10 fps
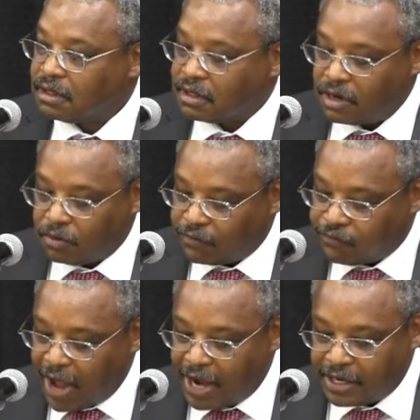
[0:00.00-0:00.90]
that were
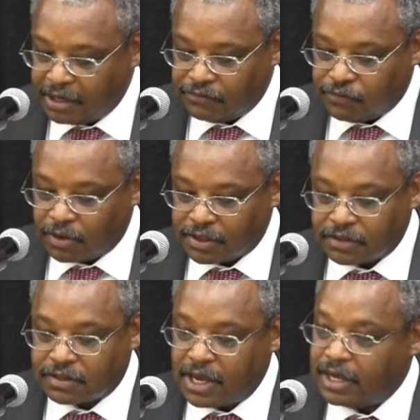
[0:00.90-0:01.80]
fighting for the
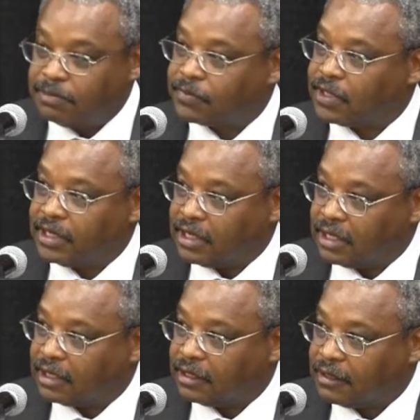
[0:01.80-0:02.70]
same
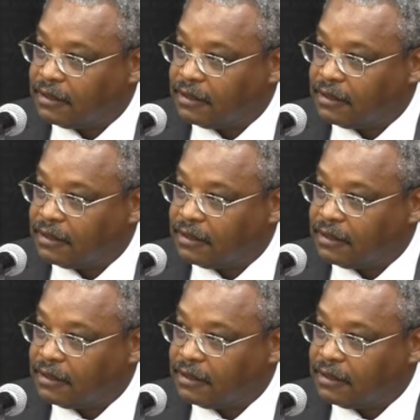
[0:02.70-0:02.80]
thing.